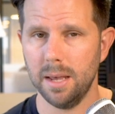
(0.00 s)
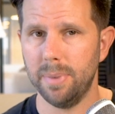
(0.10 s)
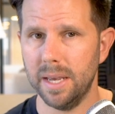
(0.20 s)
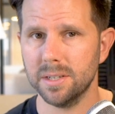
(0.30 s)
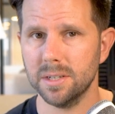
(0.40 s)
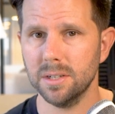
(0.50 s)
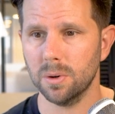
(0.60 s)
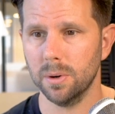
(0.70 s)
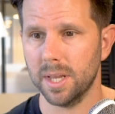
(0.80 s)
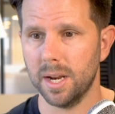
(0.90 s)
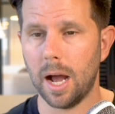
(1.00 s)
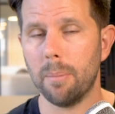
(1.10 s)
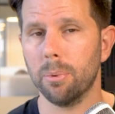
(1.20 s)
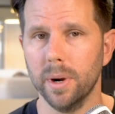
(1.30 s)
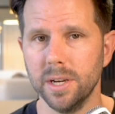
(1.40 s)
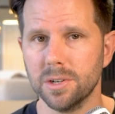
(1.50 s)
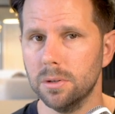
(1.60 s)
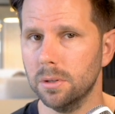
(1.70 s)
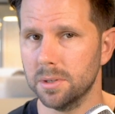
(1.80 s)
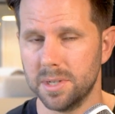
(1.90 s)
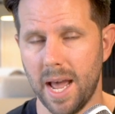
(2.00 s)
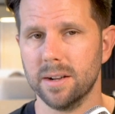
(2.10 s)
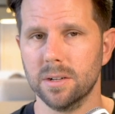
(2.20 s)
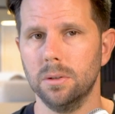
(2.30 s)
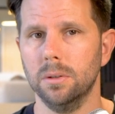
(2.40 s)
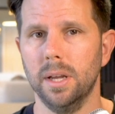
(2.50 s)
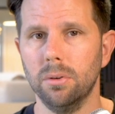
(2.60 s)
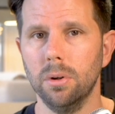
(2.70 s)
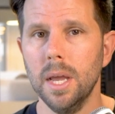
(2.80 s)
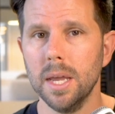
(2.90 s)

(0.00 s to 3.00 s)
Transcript: basis or at that operational or tactical level